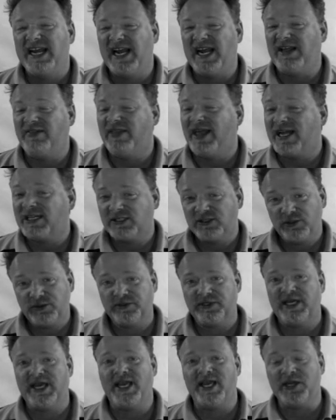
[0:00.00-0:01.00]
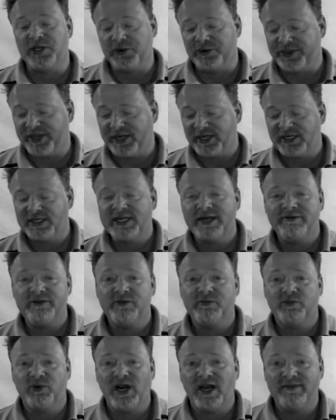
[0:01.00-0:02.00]
And that's okay. They need to have
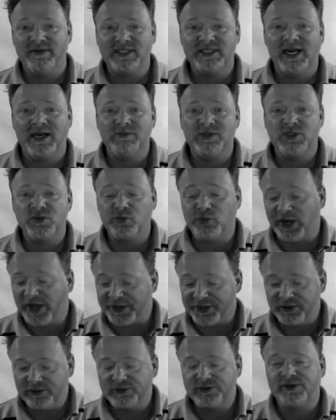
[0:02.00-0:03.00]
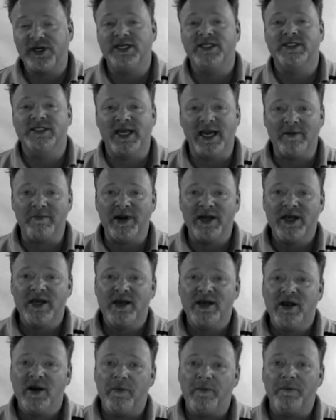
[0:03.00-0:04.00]
their private times as well. You trust them.
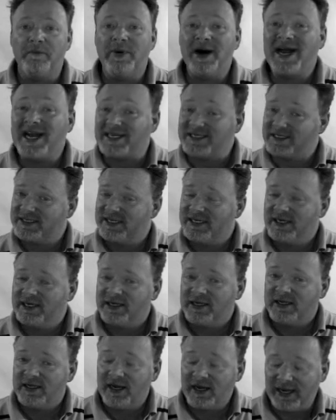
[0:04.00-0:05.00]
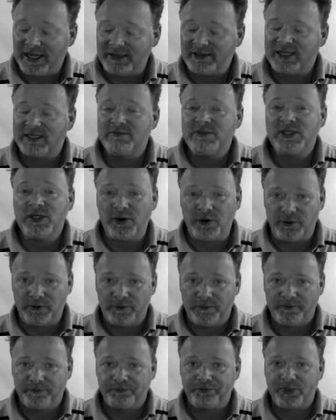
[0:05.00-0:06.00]
But let them know
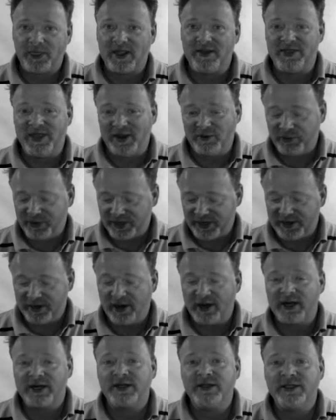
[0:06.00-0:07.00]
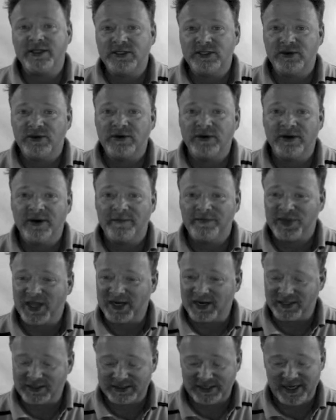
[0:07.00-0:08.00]
that with a knock on the door
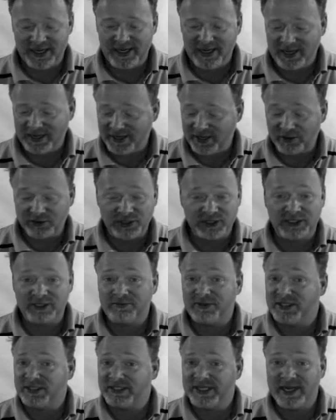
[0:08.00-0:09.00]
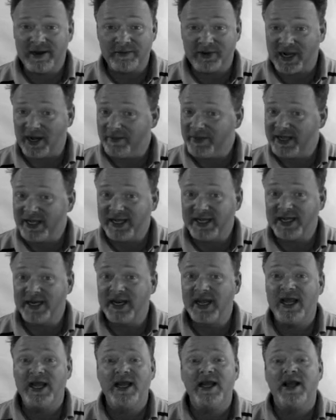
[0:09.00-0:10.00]
and just simply say, I'm coming
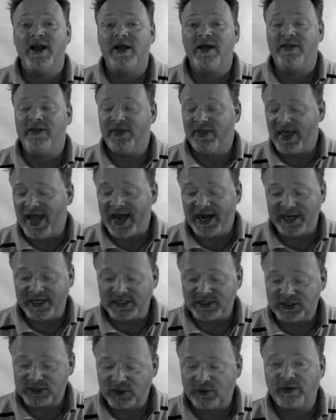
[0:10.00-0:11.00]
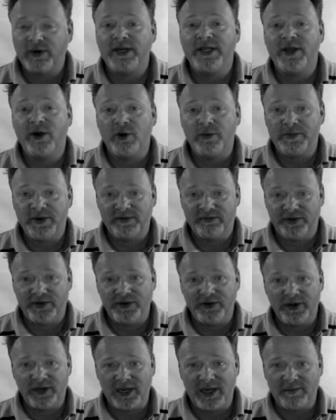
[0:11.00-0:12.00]
in, that is totally open for
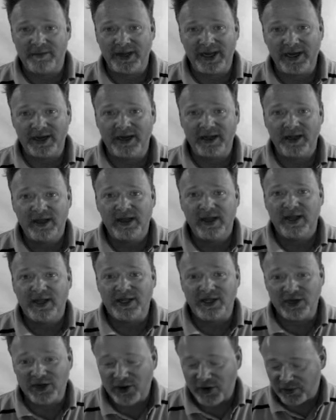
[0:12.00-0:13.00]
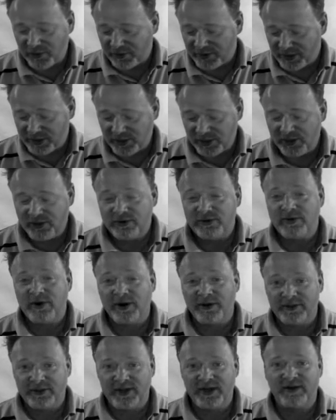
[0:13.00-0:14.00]
you to come in. You
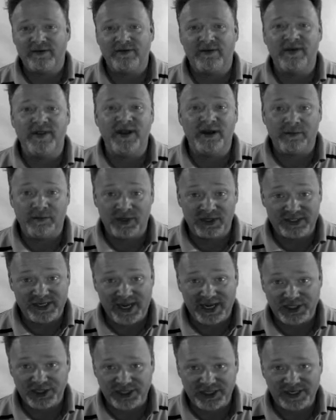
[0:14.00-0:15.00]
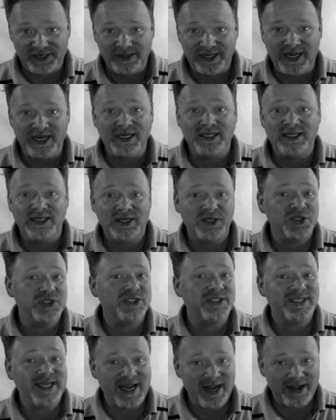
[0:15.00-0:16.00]
are there for their protection. They need to
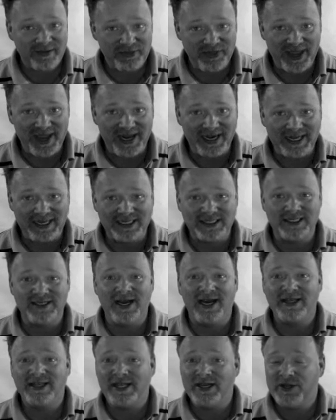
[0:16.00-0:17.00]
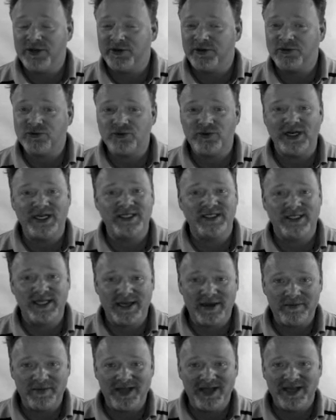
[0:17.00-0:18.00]
understand that. It's not that you don't trust
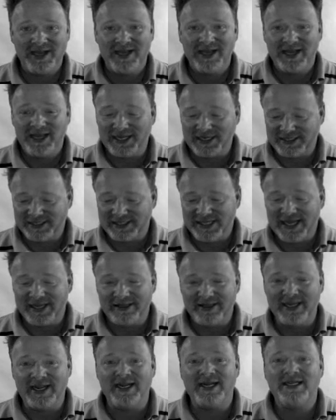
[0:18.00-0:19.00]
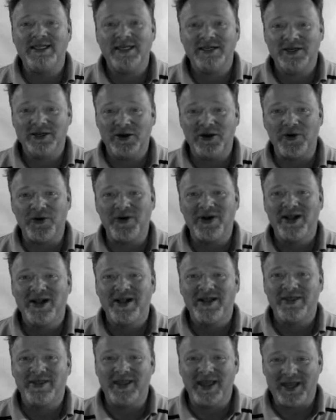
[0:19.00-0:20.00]
them. It's that they need to know
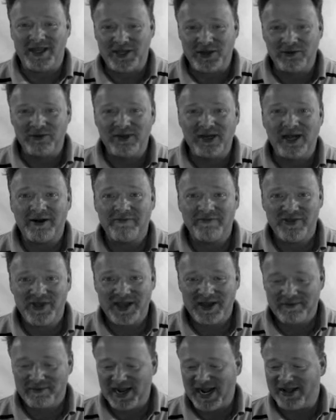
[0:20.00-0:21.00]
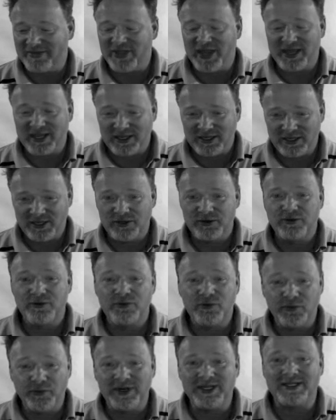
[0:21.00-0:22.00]
that you love them and that you
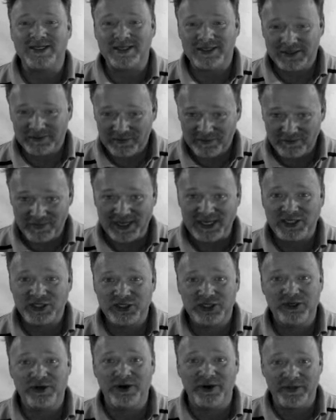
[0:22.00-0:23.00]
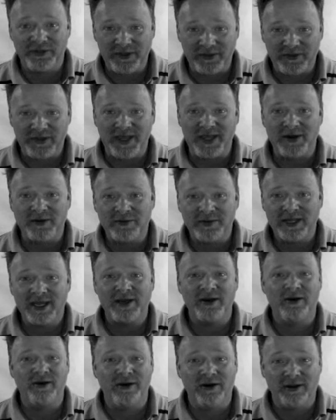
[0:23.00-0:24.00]
will make sure that they don't
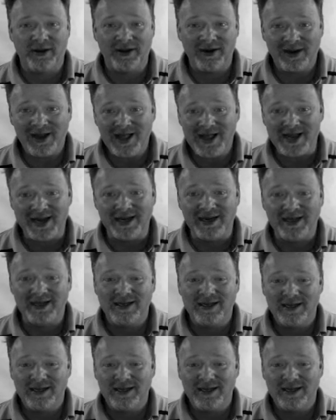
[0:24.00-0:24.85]
get hurt online.